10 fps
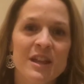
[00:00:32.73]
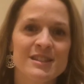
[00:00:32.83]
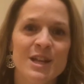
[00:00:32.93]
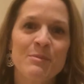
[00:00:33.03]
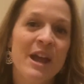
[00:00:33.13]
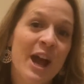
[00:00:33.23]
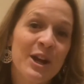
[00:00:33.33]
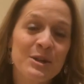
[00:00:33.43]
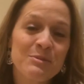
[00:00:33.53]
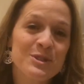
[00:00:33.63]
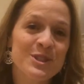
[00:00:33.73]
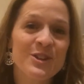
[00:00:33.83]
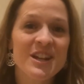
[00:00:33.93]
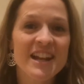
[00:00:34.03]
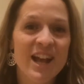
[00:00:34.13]
That's not my hacker
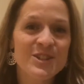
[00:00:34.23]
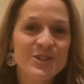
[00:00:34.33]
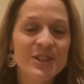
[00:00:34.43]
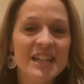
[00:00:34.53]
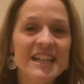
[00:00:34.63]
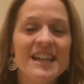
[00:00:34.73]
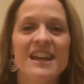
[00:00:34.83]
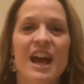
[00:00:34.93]
persona naturally.